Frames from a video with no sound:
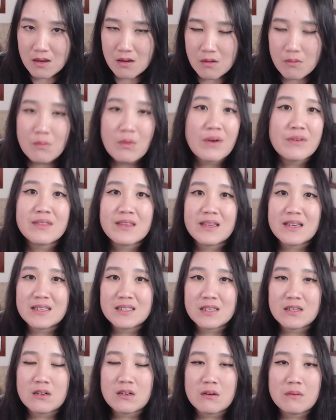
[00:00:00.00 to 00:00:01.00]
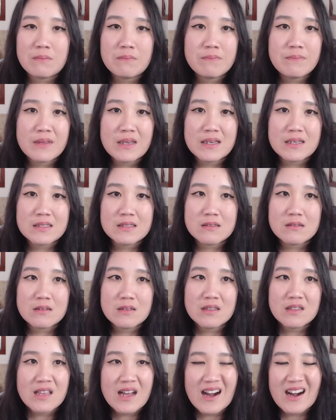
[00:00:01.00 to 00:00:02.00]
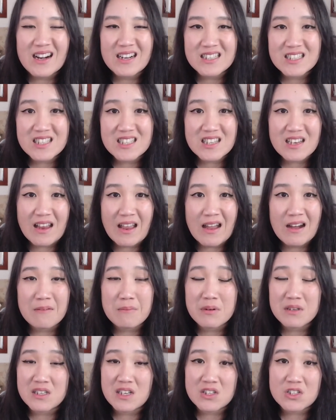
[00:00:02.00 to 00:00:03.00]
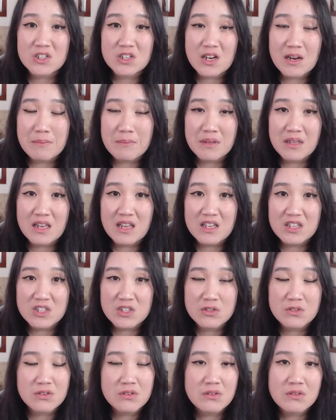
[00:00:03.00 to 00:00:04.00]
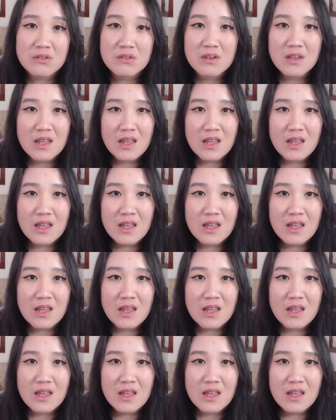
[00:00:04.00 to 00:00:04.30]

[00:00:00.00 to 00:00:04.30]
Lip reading: what these, you know, these large-scale production companies do